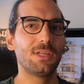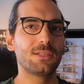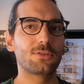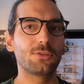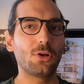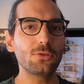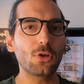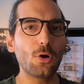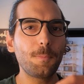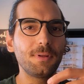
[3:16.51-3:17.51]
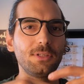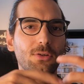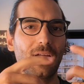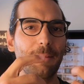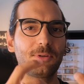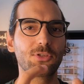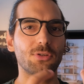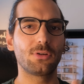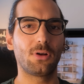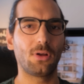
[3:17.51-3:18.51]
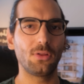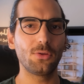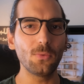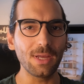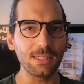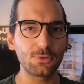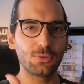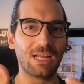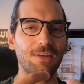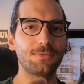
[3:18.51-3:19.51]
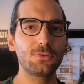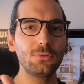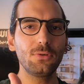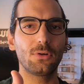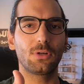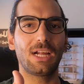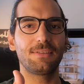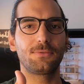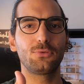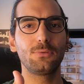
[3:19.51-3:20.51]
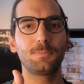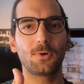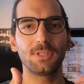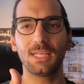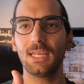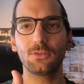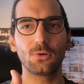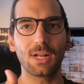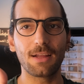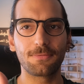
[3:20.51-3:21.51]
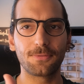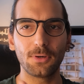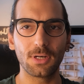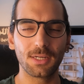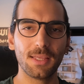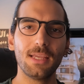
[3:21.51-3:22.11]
So don't open your aperture all the way to f2 or f2.8 or f4.